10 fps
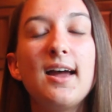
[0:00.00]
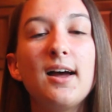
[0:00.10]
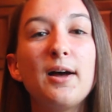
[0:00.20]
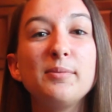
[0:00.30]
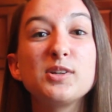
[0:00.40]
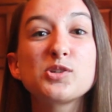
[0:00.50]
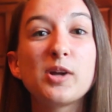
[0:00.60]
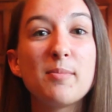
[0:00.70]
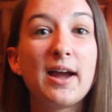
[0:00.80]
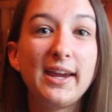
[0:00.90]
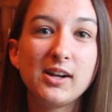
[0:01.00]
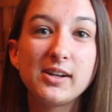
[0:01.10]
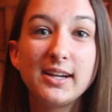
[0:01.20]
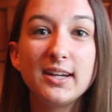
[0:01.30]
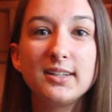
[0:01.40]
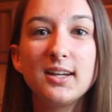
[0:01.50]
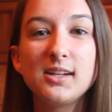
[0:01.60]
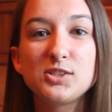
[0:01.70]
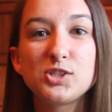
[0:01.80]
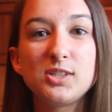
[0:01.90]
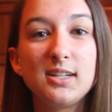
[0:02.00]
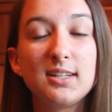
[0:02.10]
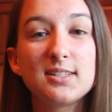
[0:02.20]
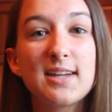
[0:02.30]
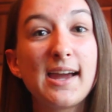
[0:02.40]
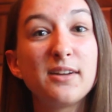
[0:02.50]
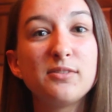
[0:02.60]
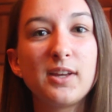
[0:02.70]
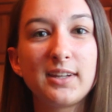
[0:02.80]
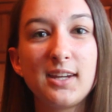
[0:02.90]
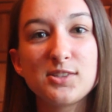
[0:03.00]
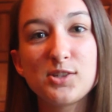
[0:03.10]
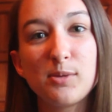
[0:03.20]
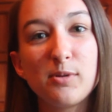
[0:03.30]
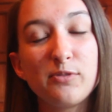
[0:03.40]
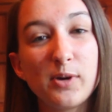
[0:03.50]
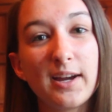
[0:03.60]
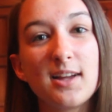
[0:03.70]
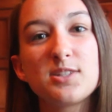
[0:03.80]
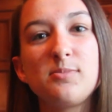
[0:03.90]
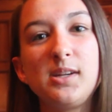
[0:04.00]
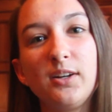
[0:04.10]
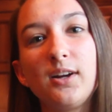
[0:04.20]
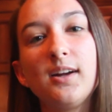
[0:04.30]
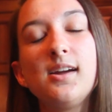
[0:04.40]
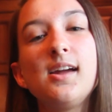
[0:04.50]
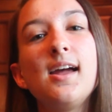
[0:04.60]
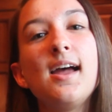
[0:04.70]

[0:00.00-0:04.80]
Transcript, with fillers: Um, there's Grandma Harriet. She died of lung cancer before I got to meet her.